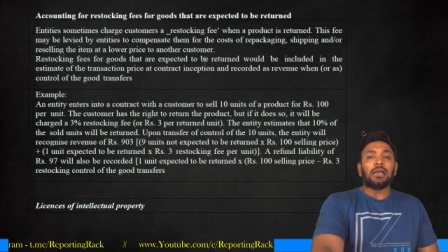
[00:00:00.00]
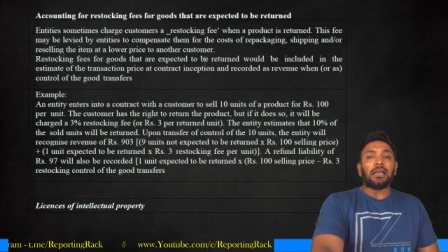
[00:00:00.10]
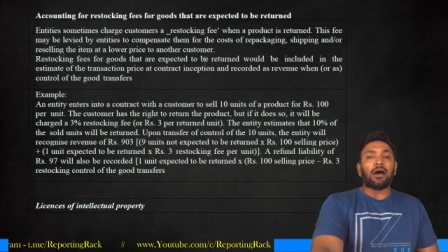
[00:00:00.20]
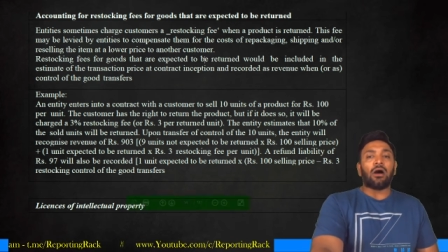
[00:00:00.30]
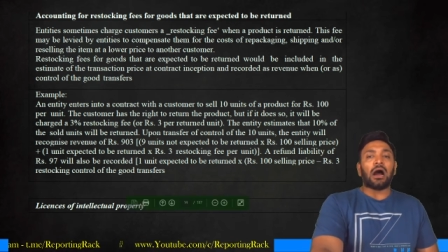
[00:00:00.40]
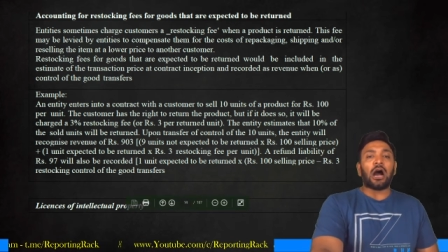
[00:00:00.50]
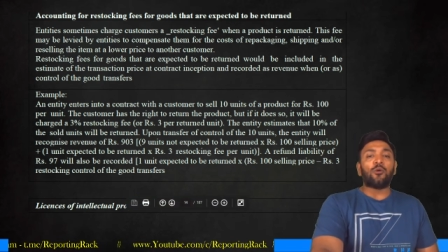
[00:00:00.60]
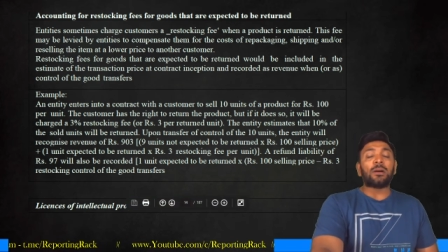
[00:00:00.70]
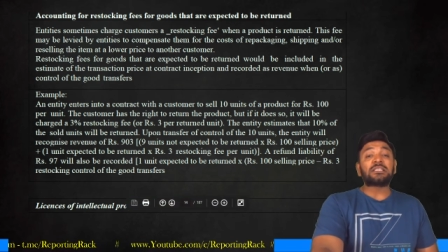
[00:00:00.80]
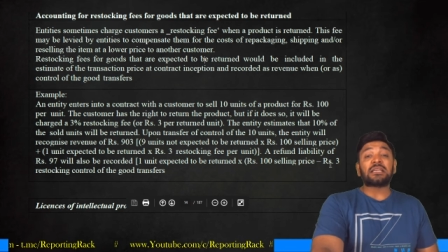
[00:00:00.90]
Now, how
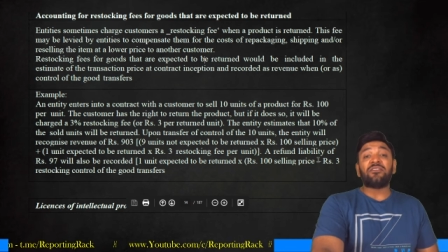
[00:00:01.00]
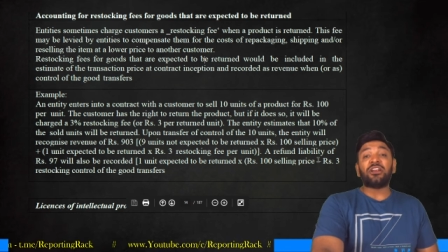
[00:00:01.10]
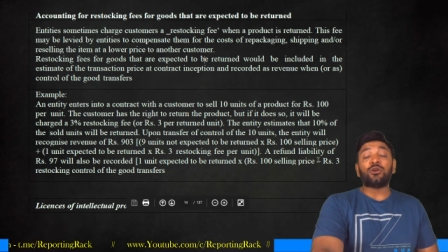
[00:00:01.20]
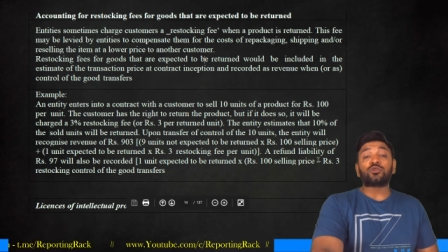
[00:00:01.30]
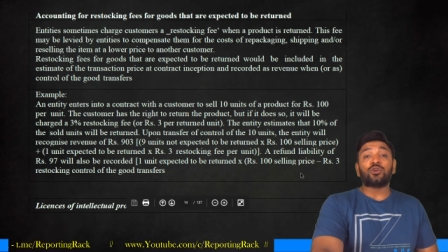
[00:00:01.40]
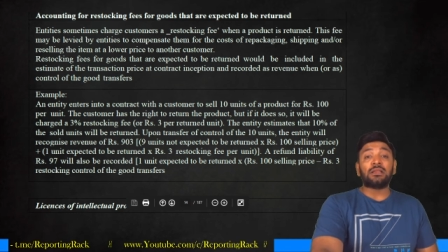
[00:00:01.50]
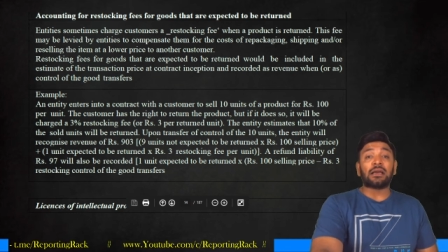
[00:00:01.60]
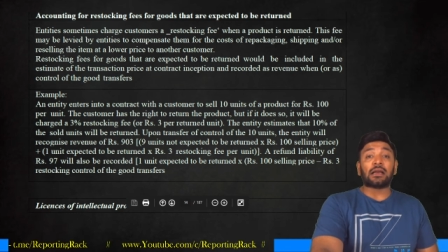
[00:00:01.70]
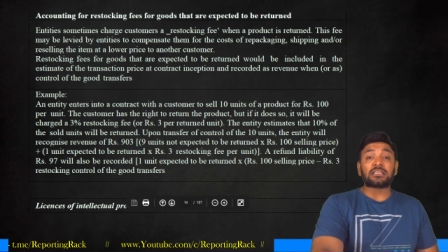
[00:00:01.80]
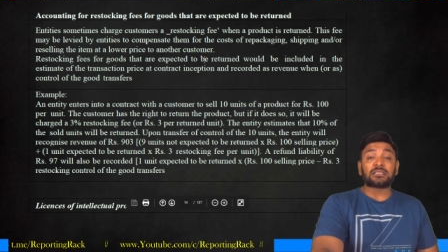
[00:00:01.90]
much revenue should the
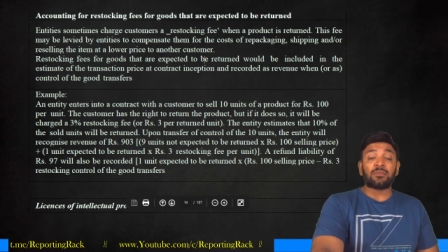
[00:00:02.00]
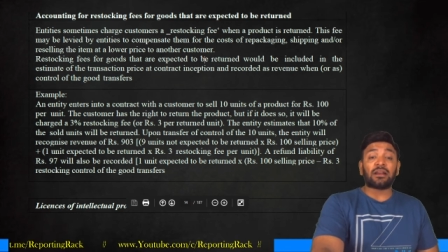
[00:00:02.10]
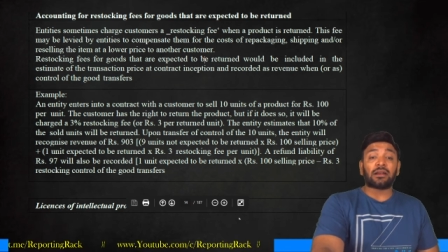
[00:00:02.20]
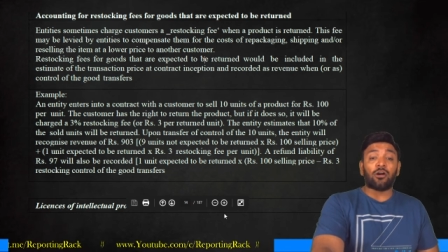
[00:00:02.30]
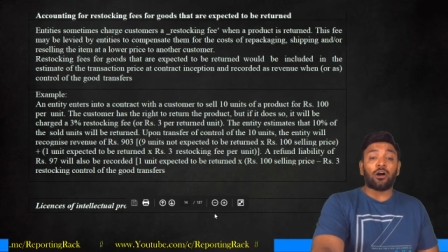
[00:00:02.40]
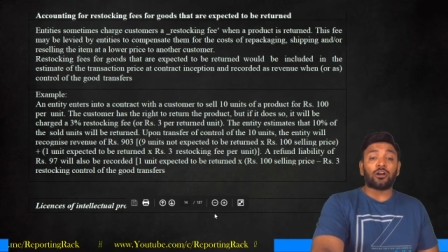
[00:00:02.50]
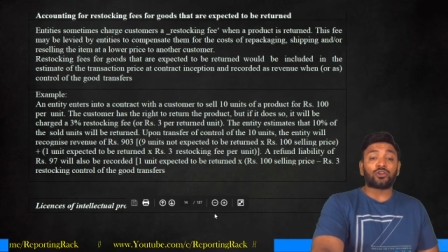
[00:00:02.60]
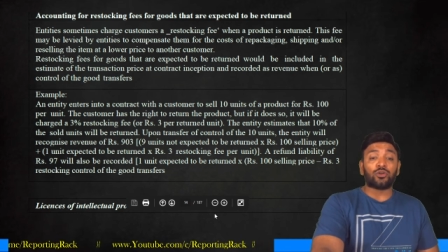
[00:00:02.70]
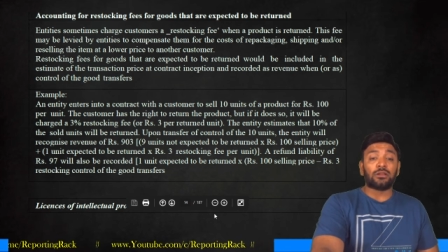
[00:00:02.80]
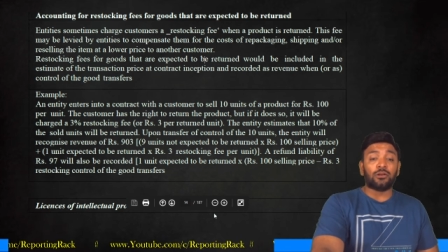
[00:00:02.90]
customer or
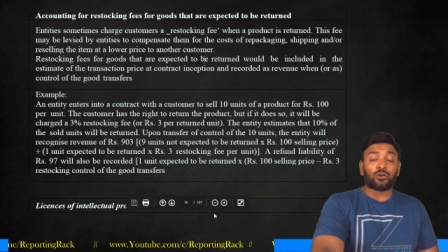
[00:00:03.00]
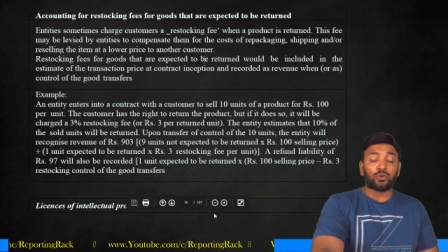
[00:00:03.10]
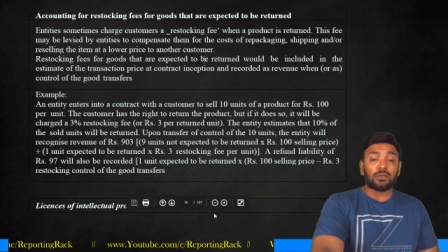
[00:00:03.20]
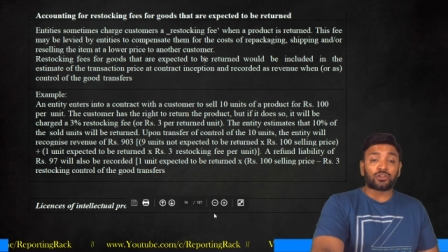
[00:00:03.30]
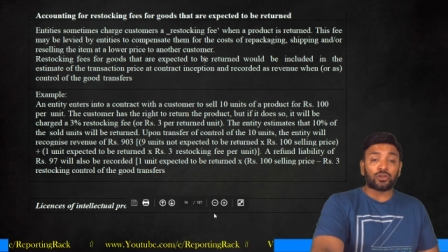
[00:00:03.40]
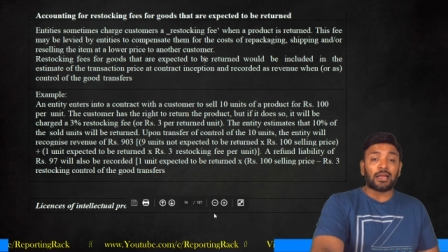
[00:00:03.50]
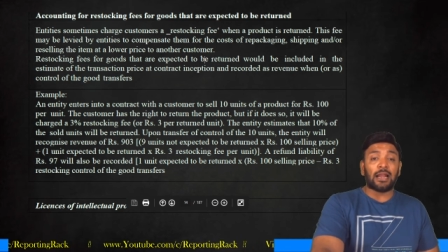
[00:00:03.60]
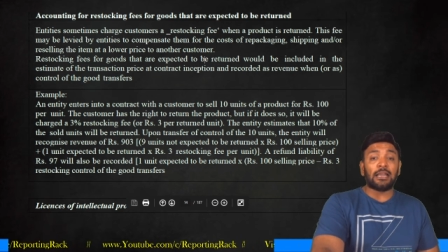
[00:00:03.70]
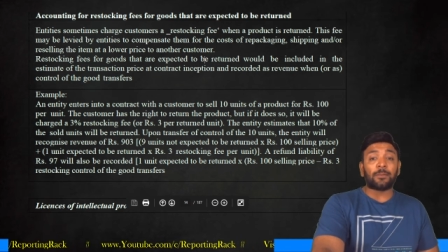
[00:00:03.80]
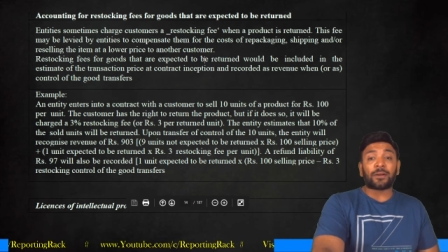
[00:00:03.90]
should to the should the
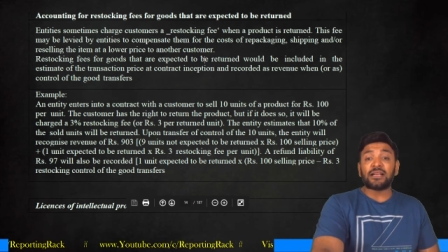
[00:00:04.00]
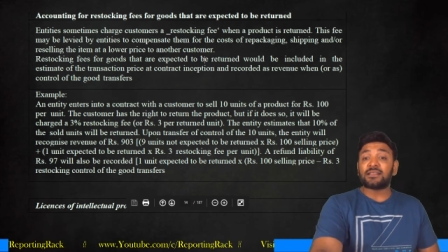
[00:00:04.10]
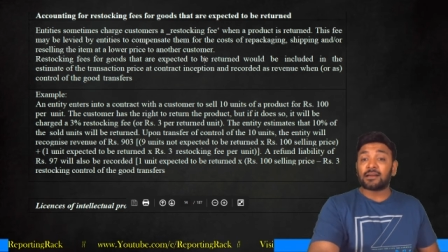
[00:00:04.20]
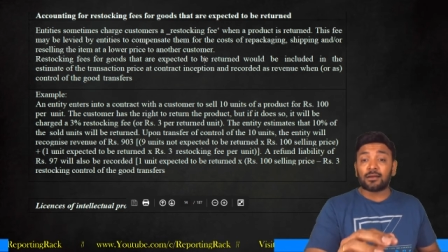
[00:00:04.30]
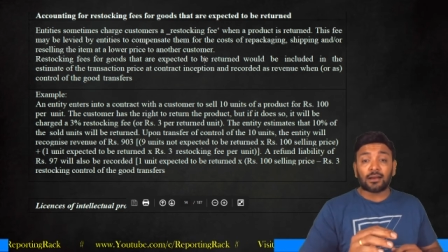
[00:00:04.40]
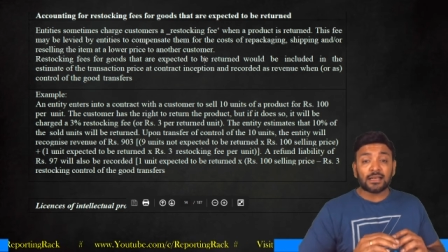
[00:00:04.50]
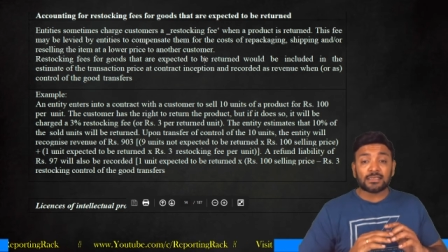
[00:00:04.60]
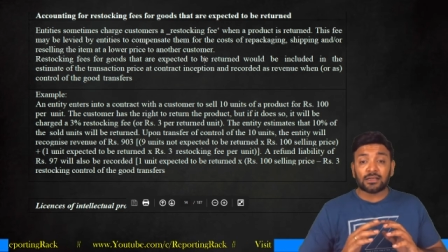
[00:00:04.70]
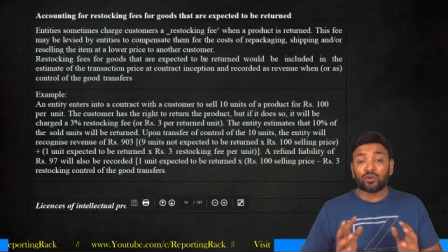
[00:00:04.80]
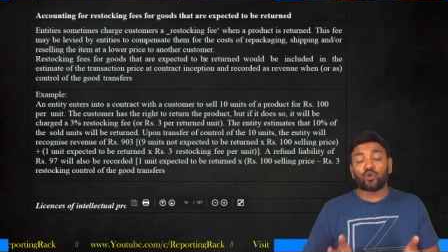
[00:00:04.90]
enterprise
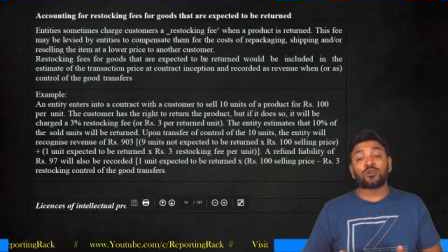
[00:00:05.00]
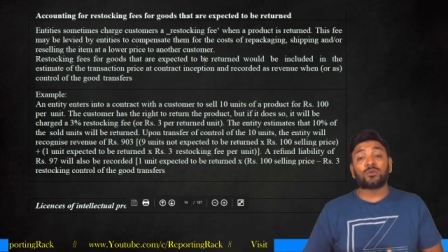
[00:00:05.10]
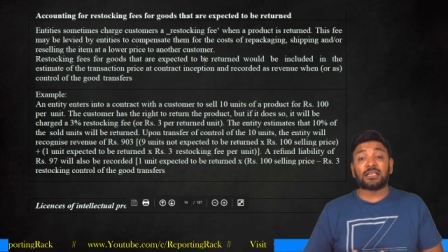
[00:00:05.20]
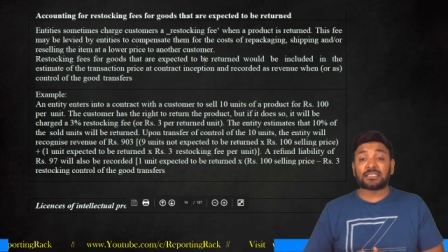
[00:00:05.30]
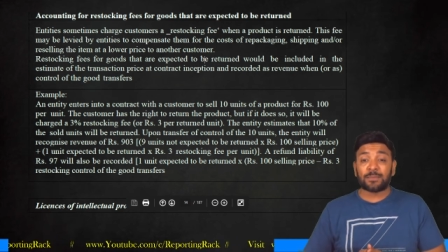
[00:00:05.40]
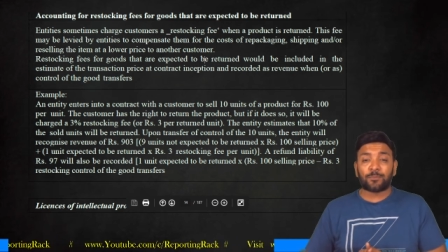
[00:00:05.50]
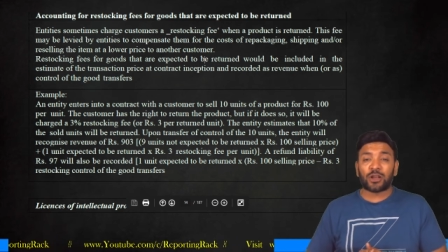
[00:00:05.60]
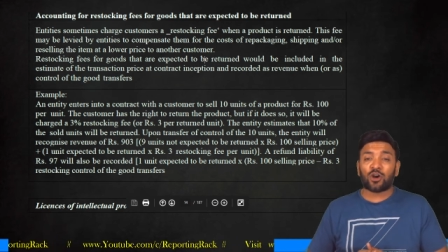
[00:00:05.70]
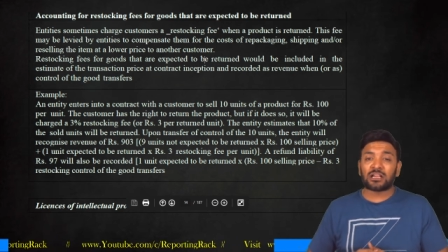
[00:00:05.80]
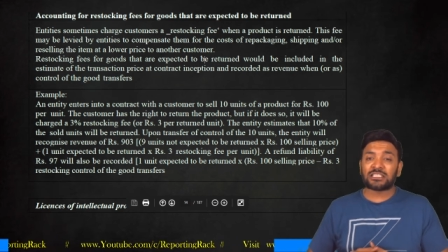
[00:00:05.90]
recognize goes with the simple
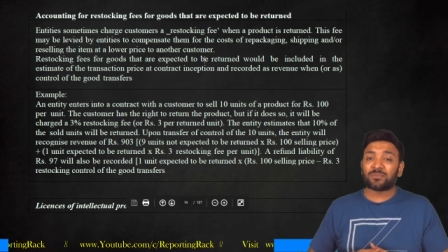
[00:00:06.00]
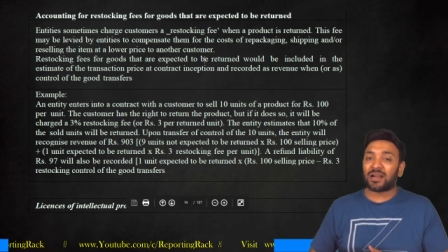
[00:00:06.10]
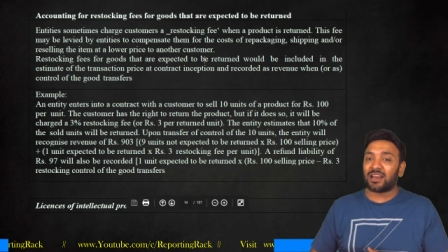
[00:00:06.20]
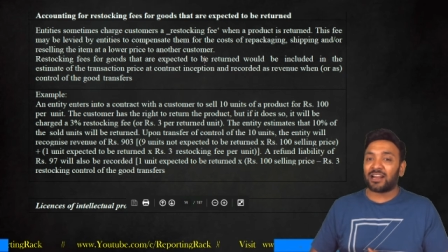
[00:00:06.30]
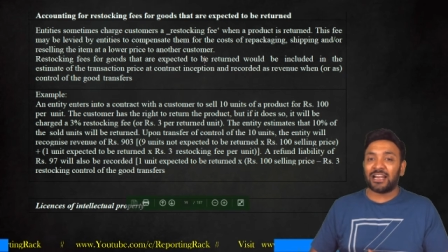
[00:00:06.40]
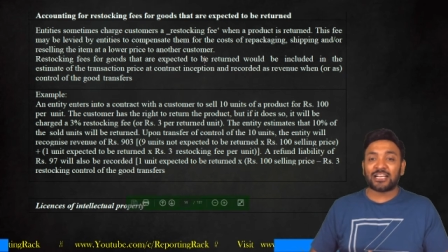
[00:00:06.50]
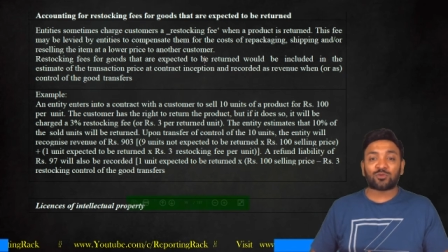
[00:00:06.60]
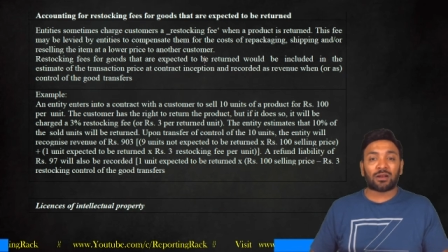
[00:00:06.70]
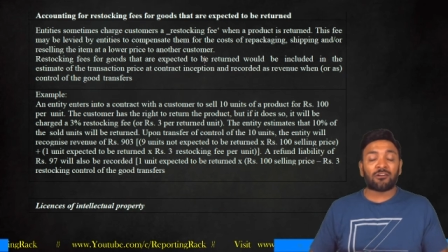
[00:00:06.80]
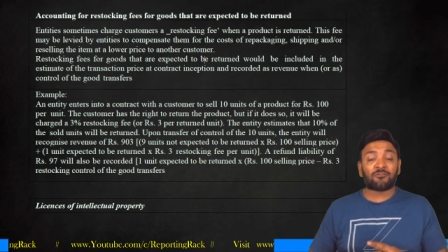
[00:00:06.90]
concept under Ind AS
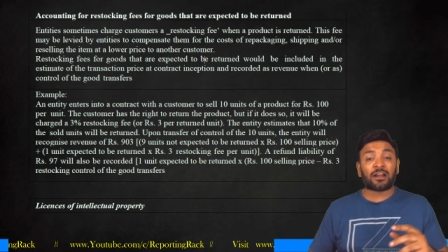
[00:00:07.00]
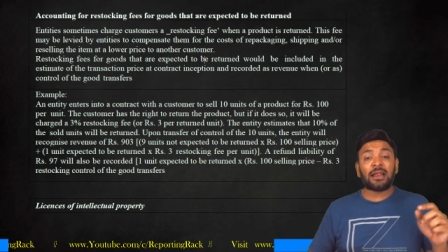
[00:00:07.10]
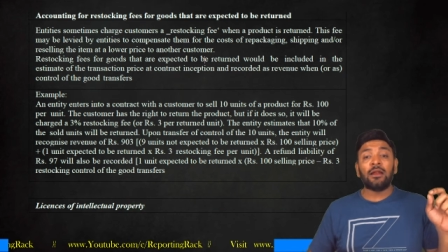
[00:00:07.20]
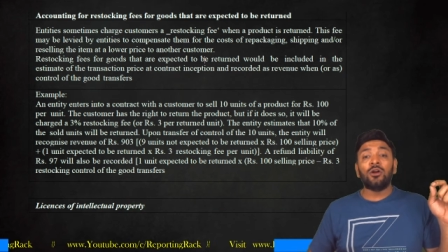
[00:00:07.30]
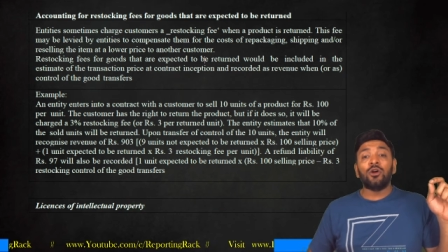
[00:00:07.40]
115.